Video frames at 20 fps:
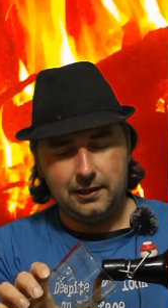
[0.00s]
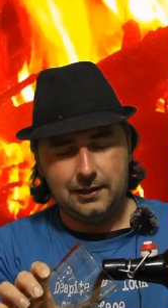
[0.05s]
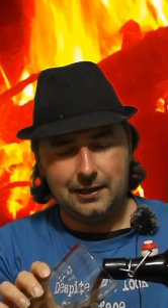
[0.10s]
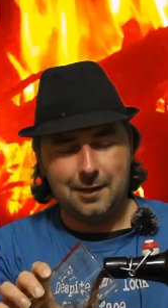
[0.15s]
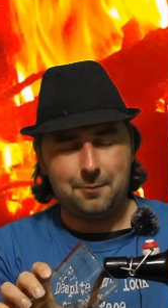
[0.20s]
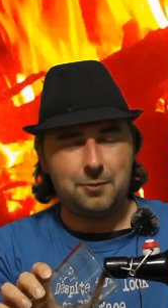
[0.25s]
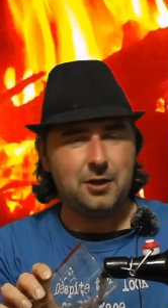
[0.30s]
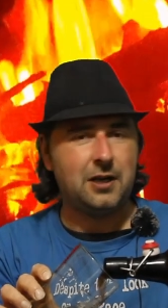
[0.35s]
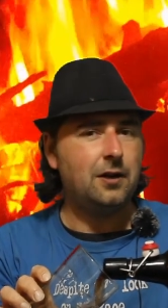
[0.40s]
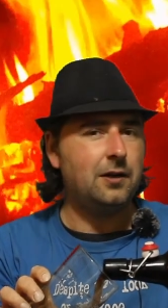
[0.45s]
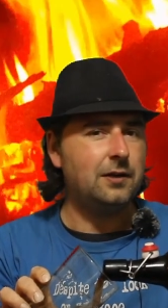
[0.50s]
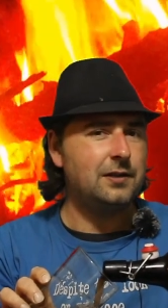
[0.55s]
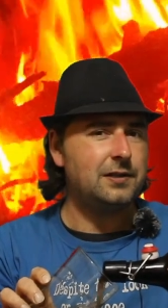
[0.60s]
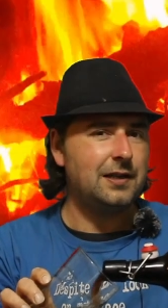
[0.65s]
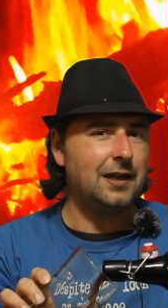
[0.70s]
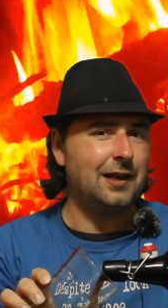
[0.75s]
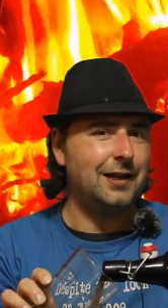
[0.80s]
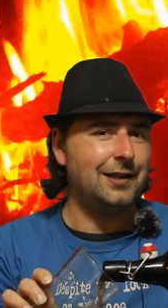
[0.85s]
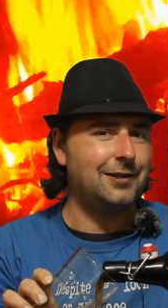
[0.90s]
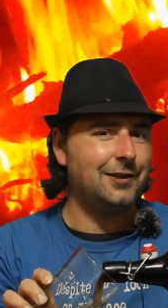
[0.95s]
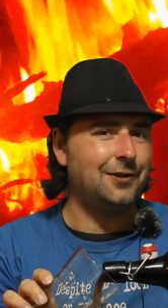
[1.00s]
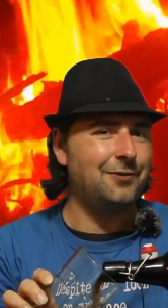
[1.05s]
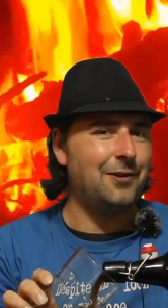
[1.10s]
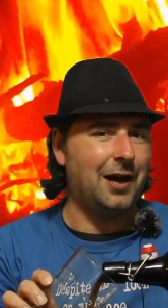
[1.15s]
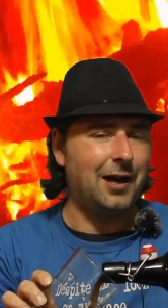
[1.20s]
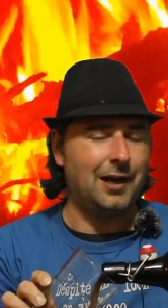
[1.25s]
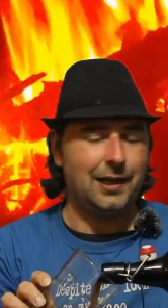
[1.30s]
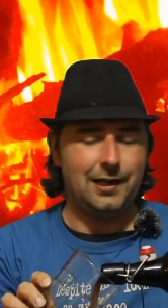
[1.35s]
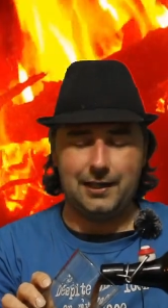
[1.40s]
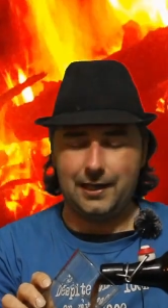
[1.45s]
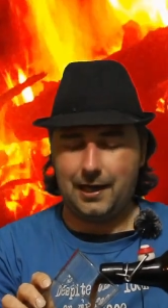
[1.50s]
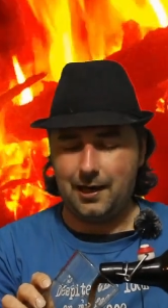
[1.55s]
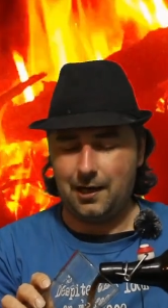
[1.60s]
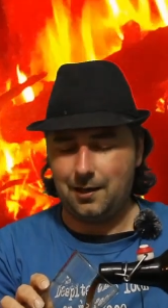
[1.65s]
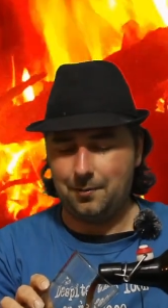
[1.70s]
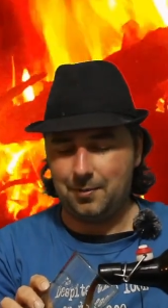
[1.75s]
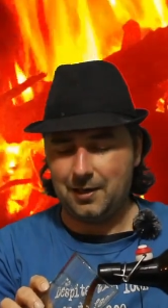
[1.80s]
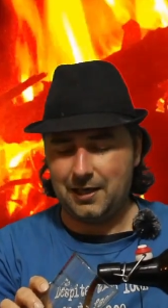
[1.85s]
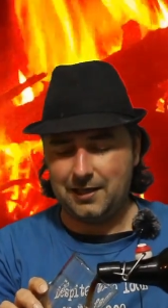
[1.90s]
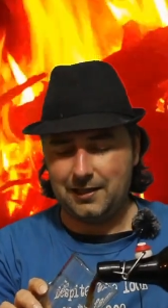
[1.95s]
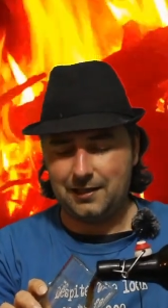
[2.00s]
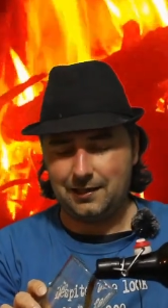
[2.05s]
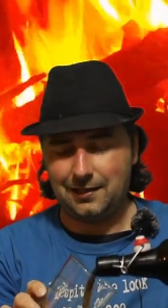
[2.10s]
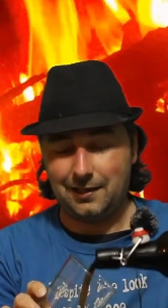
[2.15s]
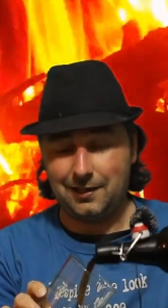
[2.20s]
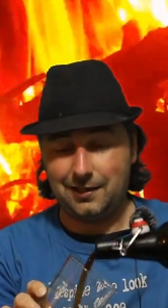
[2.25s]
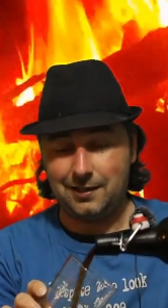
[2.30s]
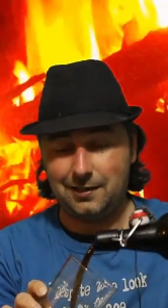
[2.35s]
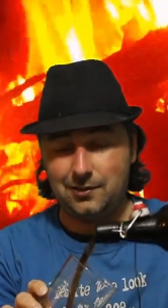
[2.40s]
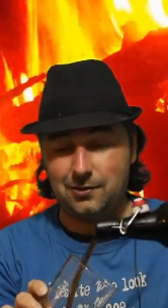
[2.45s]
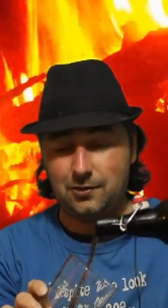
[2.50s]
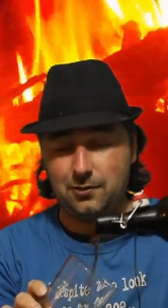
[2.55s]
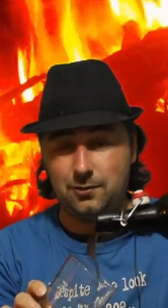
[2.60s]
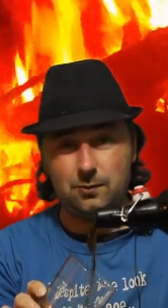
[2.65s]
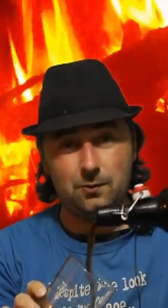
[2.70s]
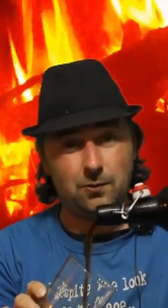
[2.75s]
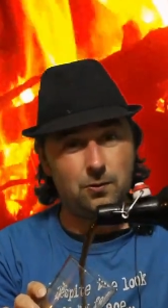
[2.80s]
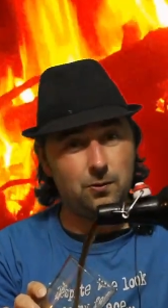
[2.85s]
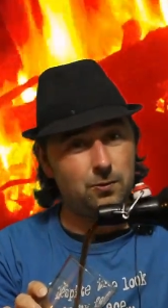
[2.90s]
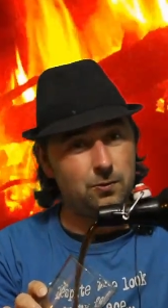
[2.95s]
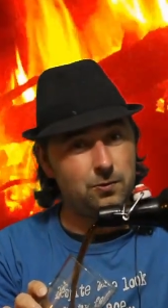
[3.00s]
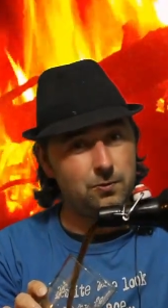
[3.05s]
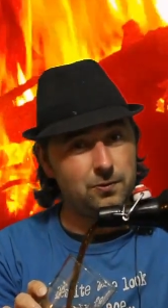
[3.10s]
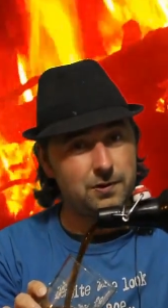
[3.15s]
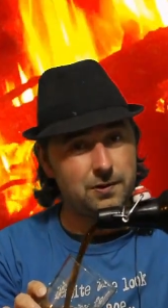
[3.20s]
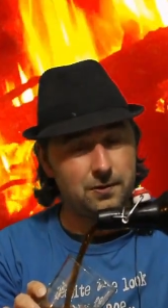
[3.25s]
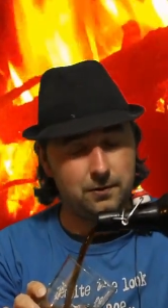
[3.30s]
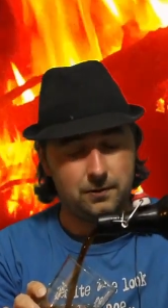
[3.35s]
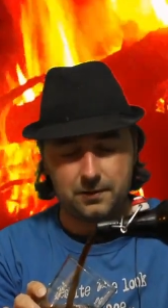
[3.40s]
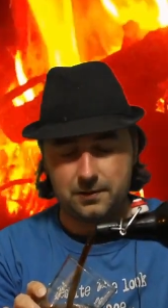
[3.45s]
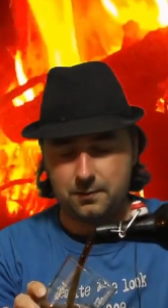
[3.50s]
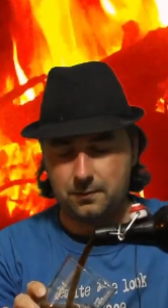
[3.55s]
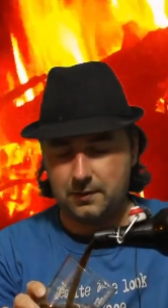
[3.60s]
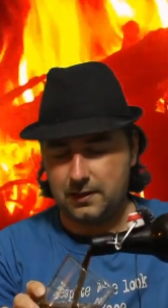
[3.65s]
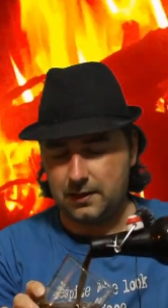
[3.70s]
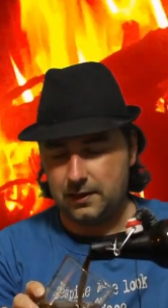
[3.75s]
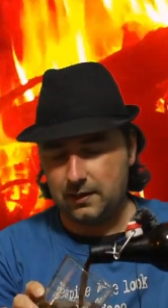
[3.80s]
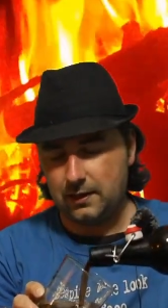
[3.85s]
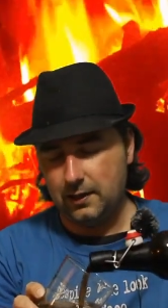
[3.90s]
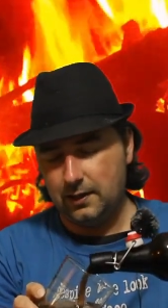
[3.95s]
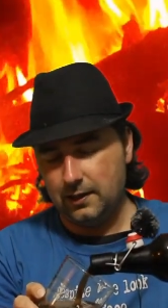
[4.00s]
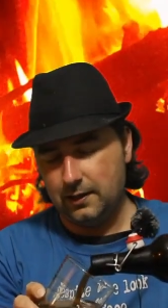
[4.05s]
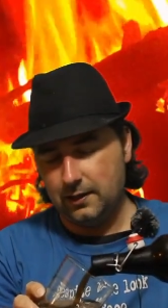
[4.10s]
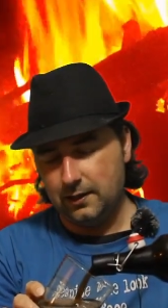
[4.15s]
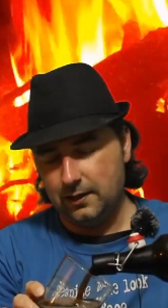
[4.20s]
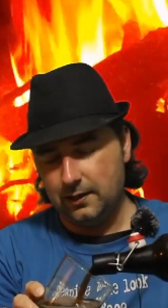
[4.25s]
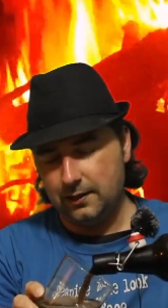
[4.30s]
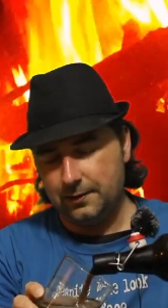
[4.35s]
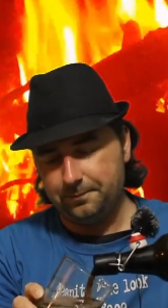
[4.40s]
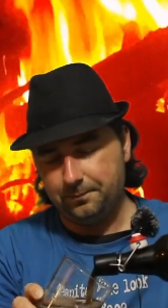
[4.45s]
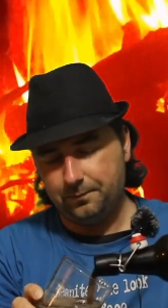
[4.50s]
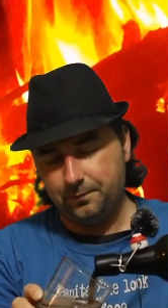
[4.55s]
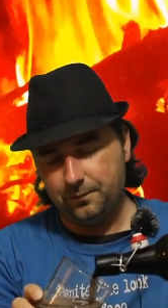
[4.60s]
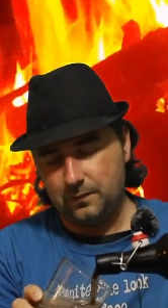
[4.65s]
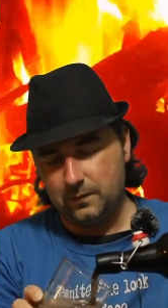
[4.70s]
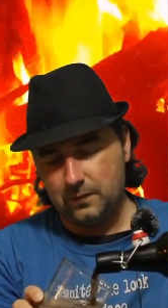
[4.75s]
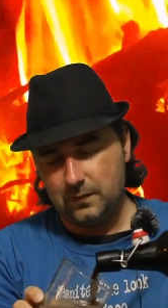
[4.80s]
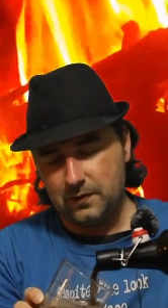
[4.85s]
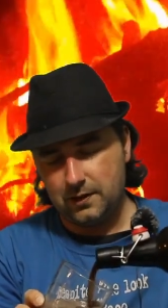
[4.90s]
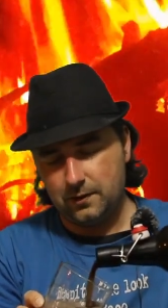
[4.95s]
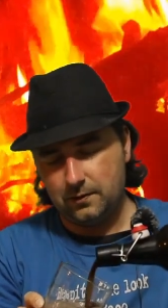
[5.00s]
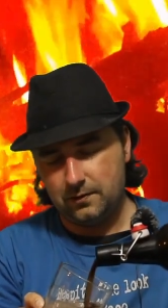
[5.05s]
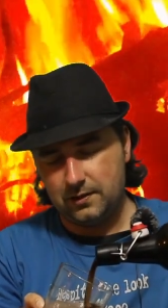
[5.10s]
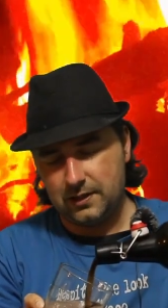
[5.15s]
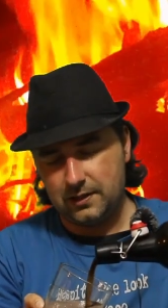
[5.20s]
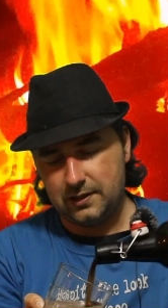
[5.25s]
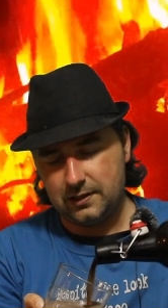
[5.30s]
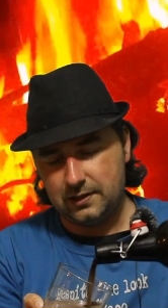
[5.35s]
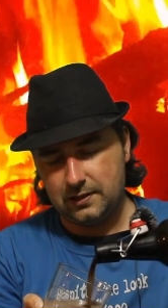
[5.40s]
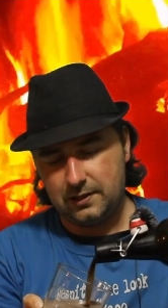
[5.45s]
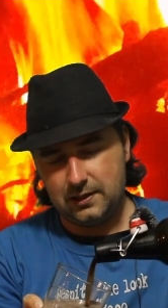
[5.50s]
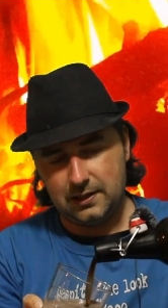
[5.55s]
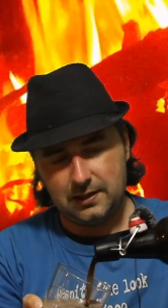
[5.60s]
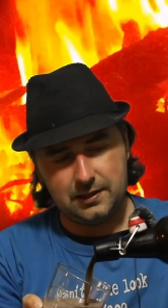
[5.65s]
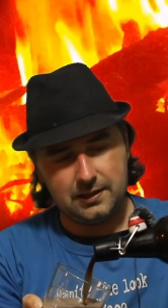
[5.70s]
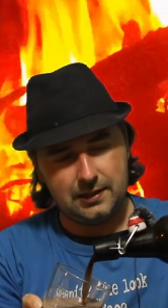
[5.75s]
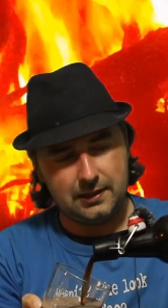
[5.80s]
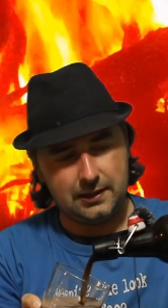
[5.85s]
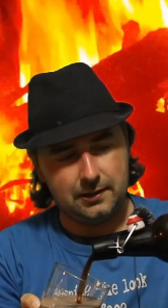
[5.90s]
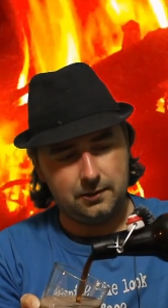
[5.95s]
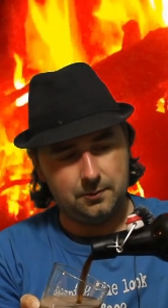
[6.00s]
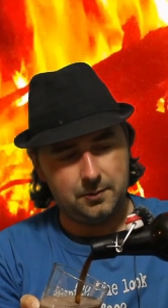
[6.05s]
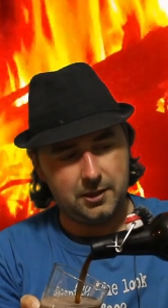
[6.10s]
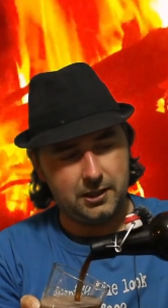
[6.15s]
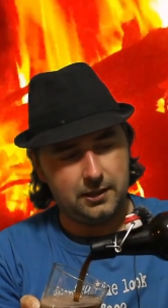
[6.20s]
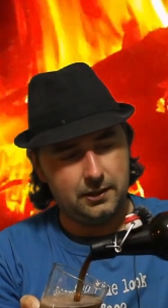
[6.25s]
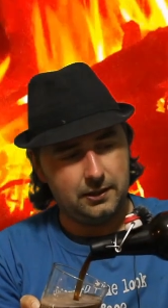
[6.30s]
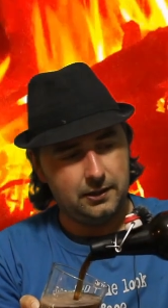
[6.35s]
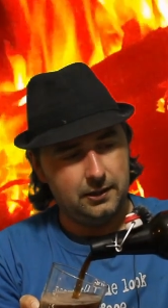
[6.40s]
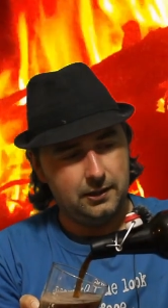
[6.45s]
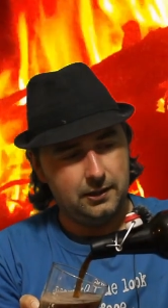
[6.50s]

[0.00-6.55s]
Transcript: Now because I don't highly carbonate it, I can do all sorts with it. So just, just a little bit.